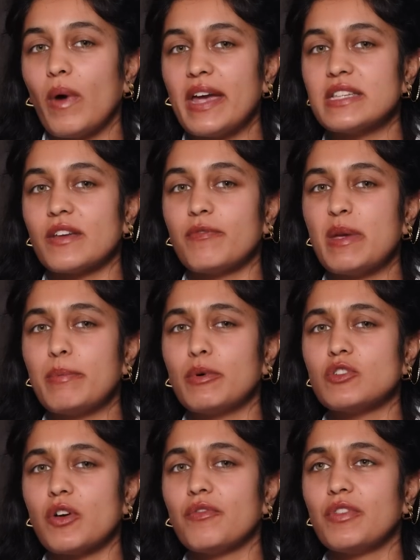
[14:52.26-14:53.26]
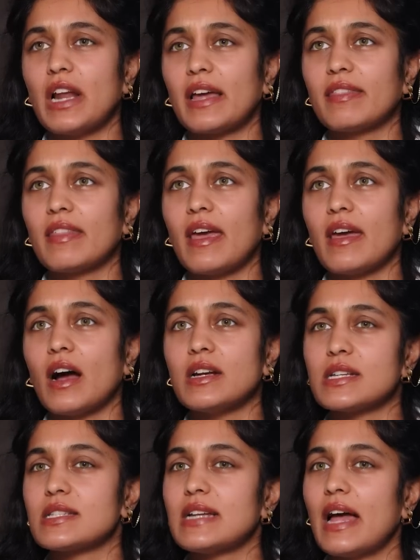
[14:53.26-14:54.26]
ways if people don't feel like they
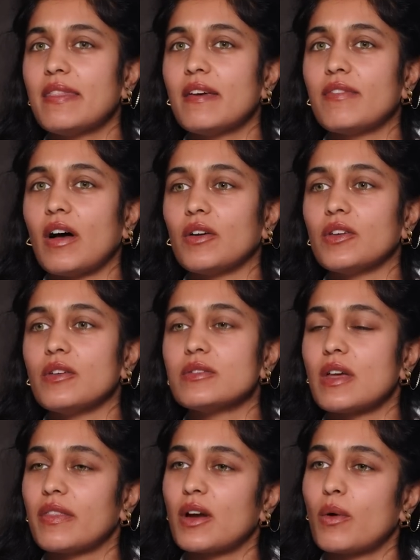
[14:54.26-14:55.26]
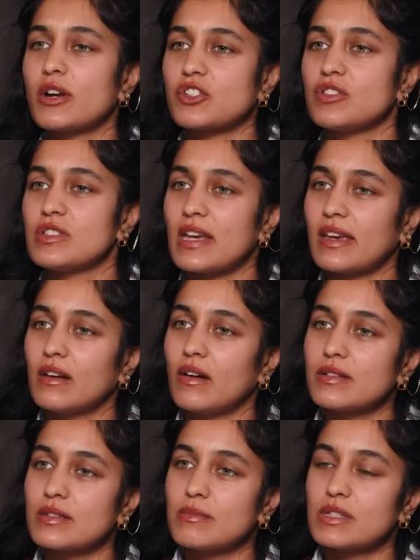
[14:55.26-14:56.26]
understand their values? Are there questions they can
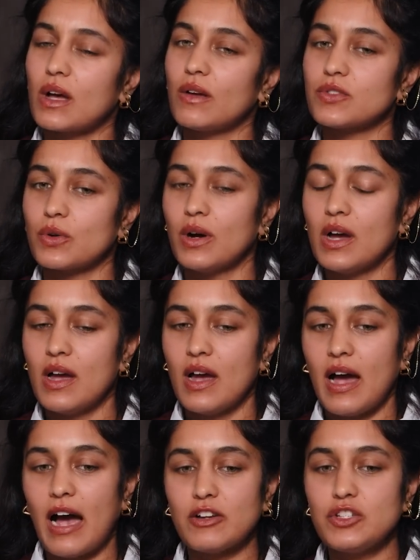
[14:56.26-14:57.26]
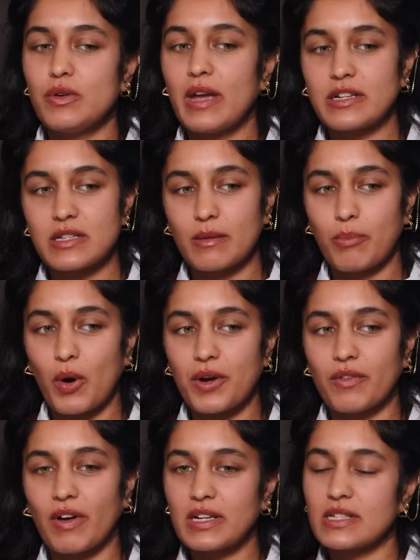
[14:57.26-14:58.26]
ask themselves, or how do you get to the
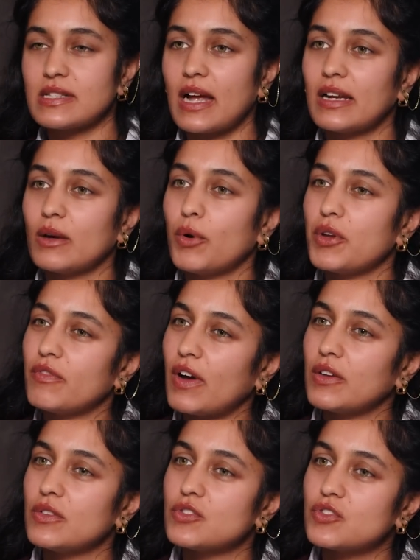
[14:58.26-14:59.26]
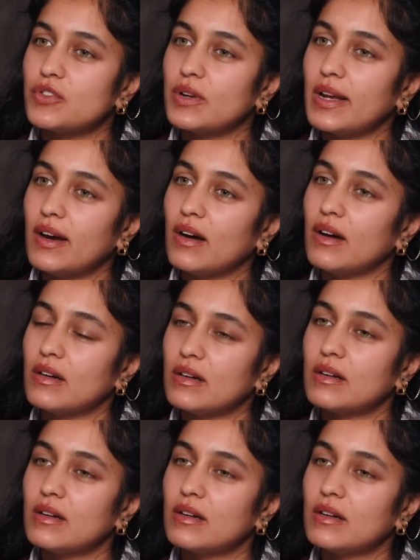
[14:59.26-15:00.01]
point of understanding what your values truly are?